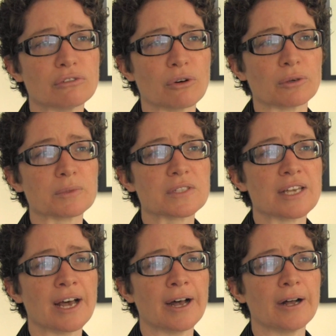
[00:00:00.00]

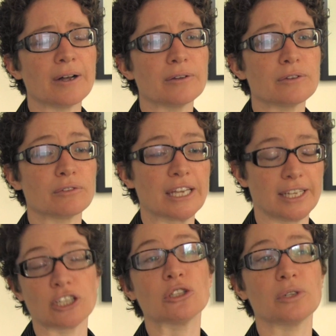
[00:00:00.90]
forms,
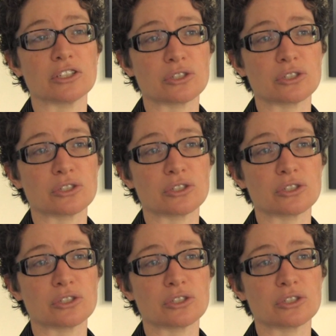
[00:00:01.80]
including